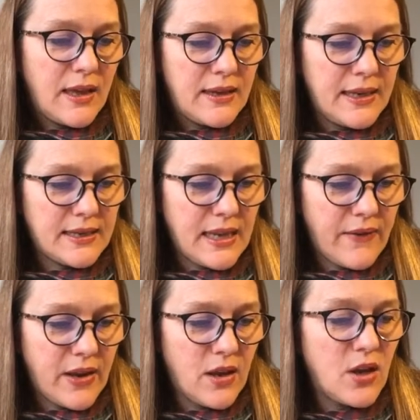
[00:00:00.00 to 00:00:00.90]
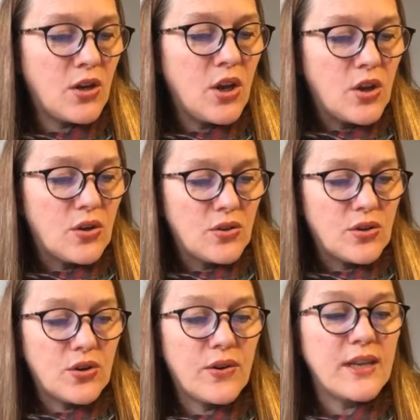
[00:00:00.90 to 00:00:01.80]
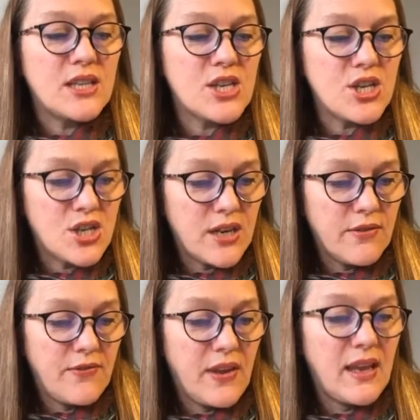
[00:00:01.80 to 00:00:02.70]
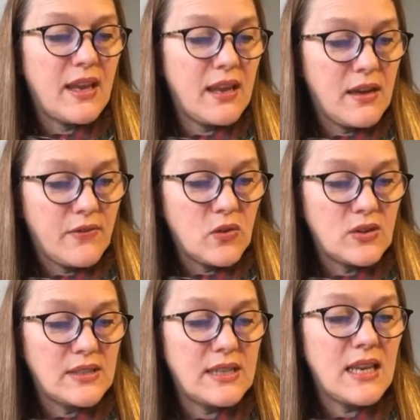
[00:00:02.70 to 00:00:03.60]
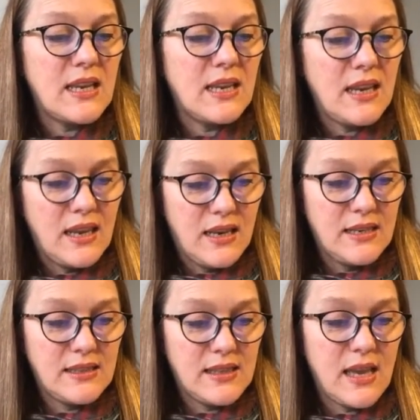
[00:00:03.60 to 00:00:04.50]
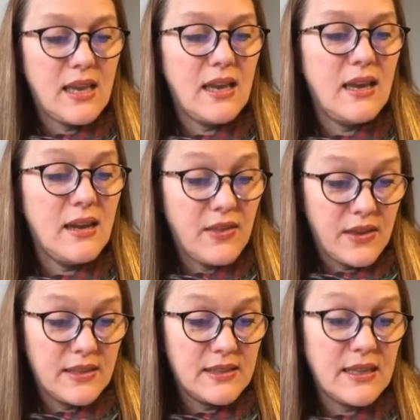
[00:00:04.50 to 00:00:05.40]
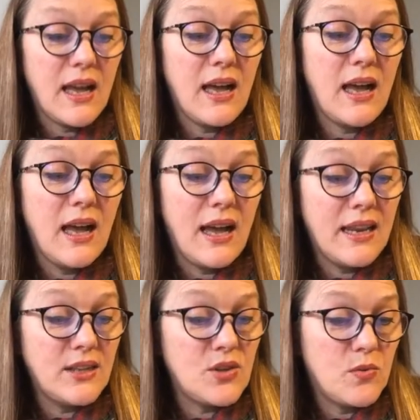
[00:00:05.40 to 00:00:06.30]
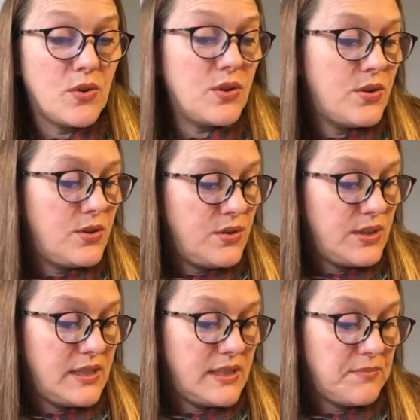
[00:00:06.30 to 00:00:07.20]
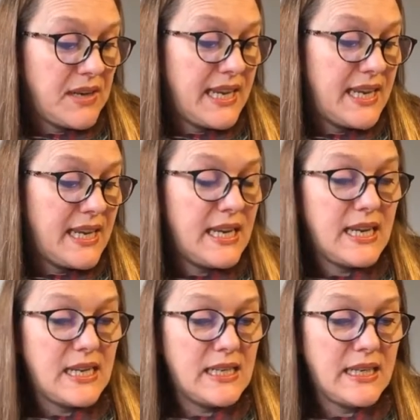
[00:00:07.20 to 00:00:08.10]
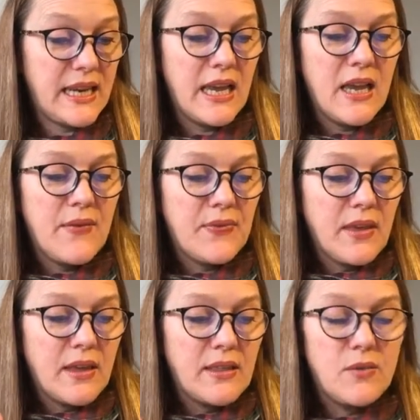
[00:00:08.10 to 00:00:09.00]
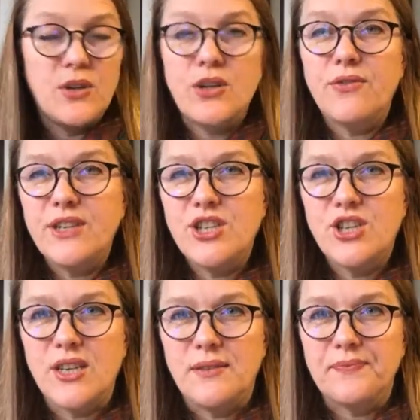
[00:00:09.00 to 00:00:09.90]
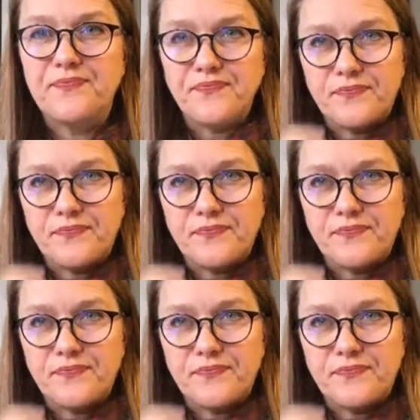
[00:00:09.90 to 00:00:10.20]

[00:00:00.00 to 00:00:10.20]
Nick, carrying on. Good Christian, fear for sin is here. The silent word is pleading. The word Christian.